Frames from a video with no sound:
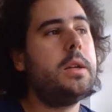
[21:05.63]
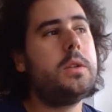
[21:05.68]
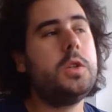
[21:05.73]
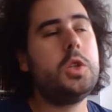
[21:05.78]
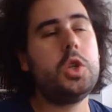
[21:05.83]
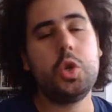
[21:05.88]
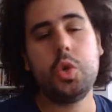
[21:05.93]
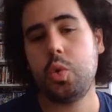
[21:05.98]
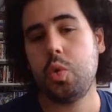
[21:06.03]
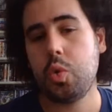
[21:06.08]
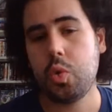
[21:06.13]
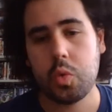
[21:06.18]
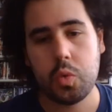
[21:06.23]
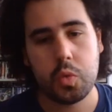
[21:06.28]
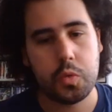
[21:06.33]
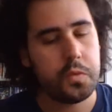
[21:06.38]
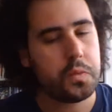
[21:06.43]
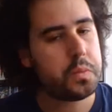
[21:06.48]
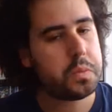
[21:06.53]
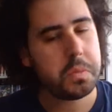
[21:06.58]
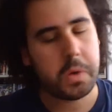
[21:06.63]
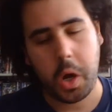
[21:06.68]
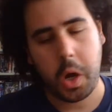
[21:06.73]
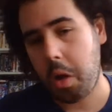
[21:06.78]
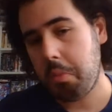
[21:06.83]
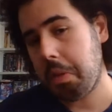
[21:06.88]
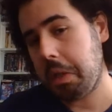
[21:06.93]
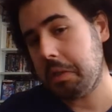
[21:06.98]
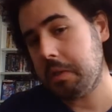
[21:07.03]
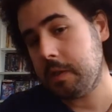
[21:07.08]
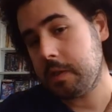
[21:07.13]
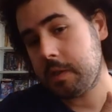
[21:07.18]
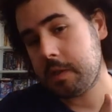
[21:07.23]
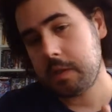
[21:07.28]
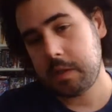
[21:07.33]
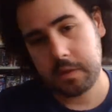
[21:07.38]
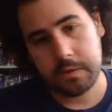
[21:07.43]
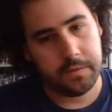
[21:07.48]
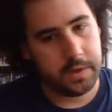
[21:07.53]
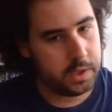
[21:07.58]
Do
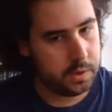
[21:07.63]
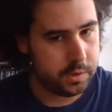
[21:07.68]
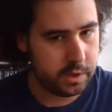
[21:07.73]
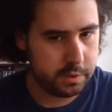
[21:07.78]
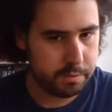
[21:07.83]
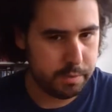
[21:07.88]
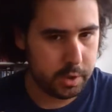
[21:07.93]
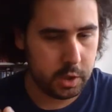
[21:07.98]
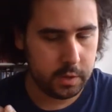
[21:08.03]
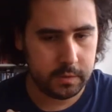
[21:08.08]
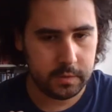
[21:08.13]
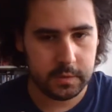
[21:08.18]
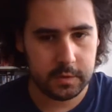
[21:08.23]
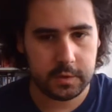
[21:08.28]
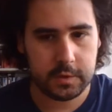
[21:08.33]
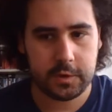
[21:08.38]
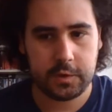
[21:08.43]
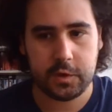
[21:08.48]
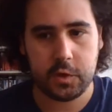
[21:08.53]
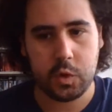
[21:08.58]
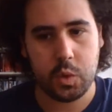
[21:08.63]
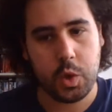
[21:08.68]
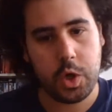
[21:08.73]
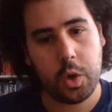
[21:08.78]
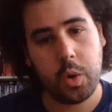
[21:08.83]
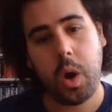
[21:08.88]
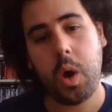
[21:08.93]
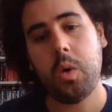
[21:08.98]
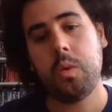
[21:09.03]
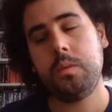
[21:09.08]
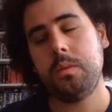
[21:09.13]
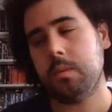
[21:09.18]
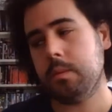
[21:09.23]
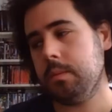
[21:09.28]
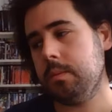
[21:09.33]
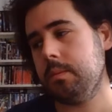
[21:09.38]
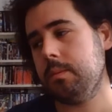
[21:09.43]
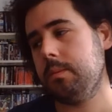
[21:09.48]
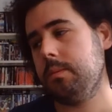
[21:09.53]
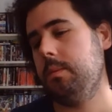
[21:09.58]
comments, video response, do your
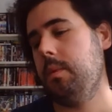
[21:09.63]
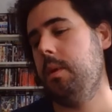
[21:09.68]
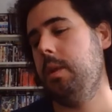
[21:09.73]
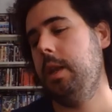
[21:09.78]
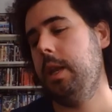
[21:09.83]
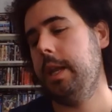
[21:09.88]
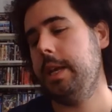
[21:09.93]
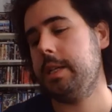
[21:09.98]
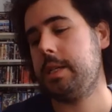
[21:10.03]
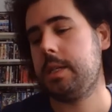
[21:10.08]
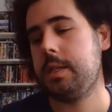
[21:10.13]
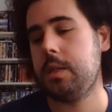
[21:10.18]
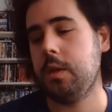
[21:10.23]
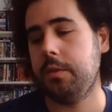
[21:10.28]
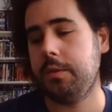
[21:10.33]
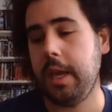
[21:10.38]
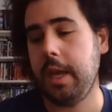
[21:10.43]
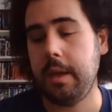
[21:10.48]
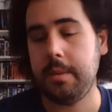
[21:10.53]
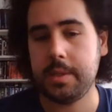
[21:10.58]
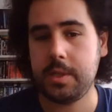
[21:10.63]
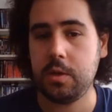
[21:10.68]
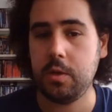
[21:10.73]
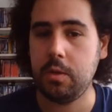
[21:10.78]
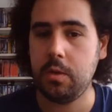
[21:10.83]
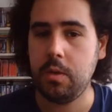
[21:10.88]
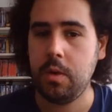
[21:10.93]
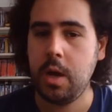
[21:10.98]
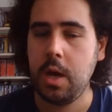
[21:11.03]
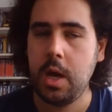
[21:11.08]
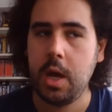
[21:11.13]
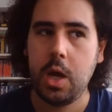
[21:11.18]
own list of games you